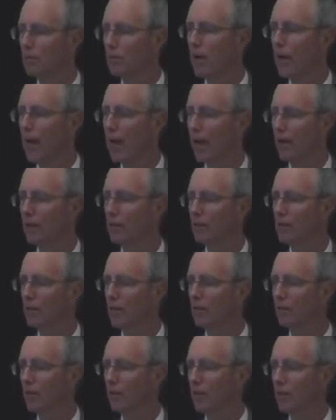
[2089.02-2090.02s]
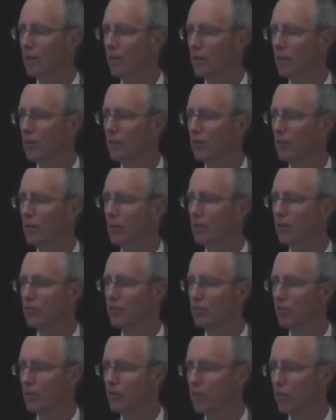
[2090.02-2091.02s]
and has a limited or
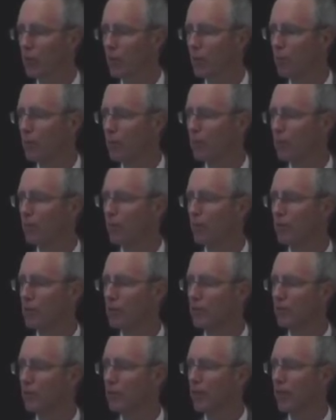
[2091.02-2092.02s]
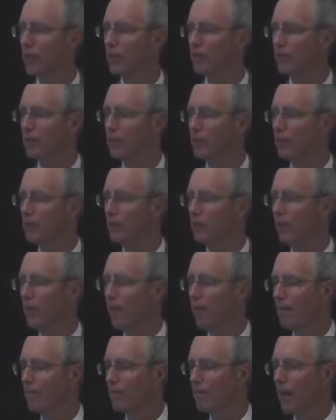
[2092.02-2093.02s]
restricted opening for entry and exit,
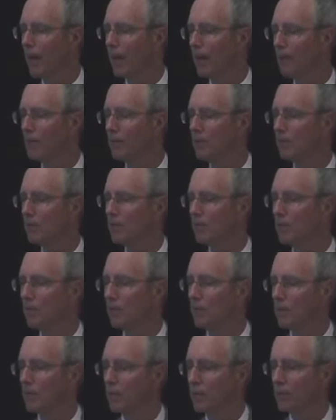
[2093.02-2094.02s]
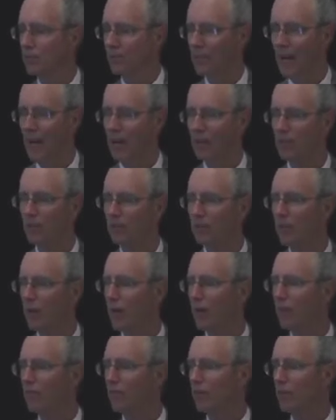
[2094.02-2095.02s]
and is not
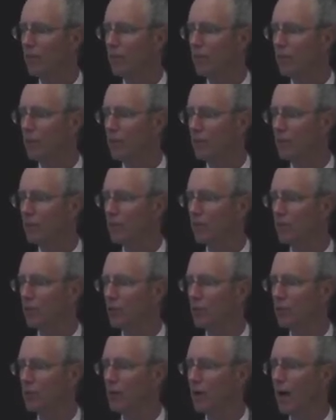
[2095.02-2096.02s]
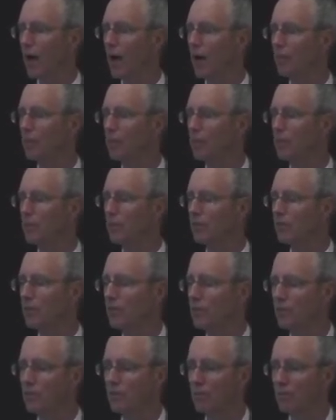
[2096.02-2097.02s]
designed for continuous human
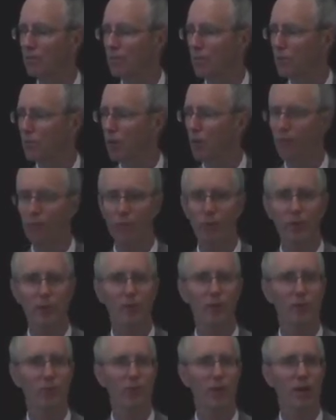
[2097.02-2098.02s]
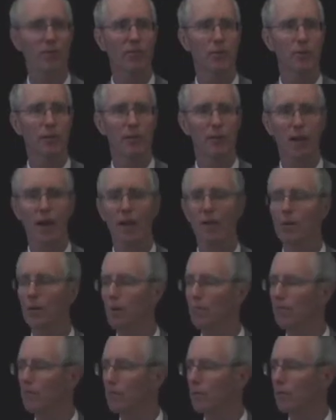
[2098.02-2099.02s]
occupancy. So all 3 of those have to be lined
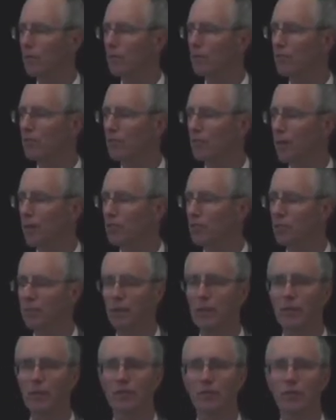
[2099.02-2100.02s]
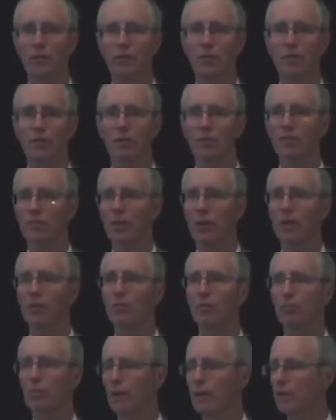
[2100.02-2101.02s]
up for the space to be considered a confined
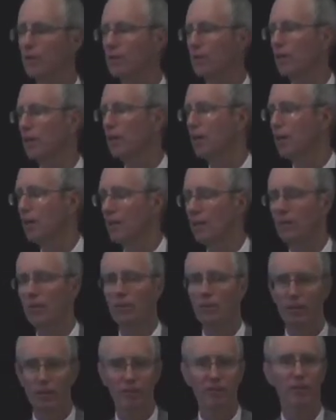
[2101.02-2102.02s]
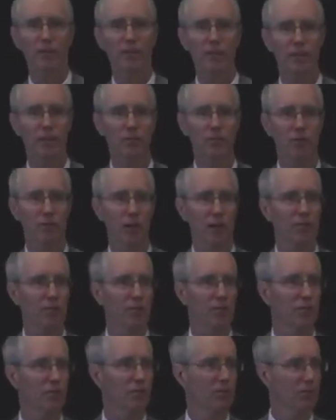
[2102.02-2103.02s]
space. Then if it is, you have
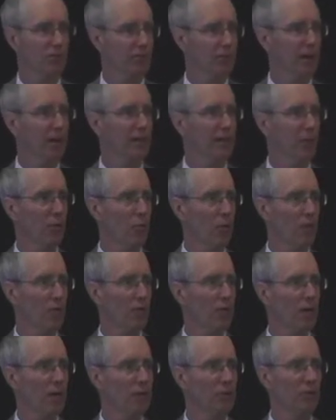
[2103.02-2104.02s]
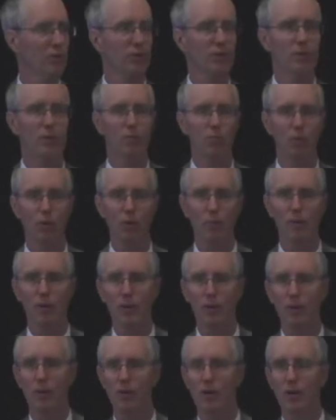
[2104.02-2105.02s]
to find whether or not you need a
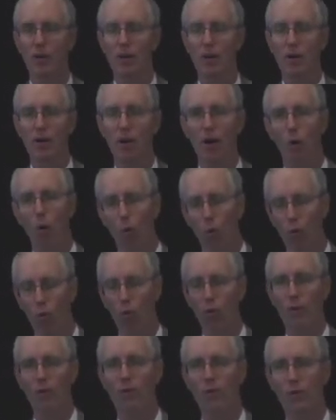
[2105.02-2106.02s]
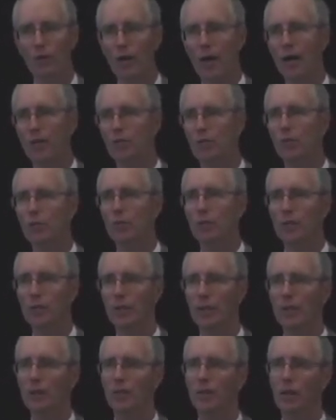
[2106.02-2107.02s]
permit, or whether or not you
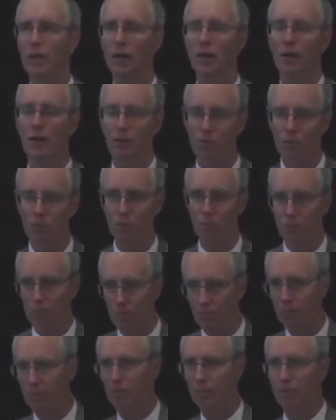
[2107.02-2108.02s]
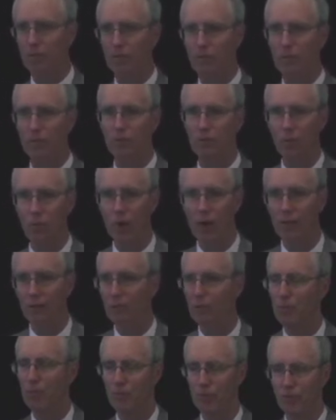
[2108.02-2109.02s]
can
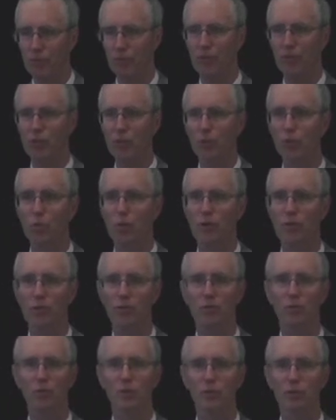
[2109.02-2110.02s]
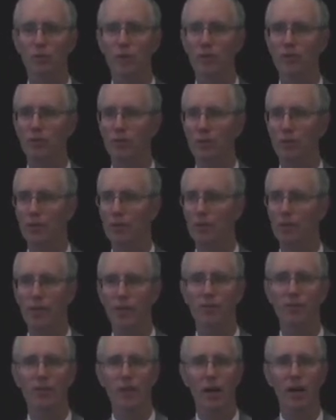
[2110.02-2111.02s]
write a procedure which basically
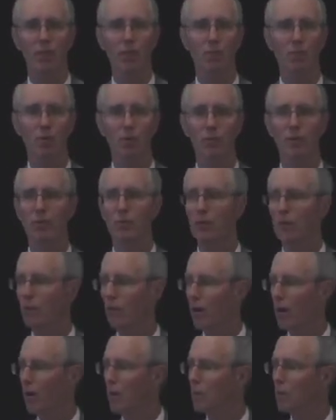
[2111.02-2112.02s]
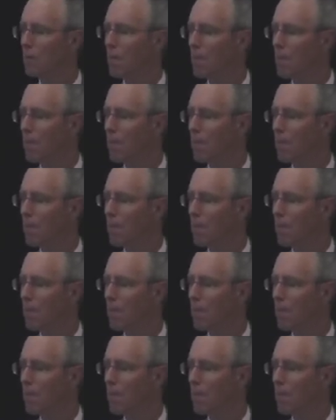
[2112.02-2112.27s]
takes it out of the permit requirement.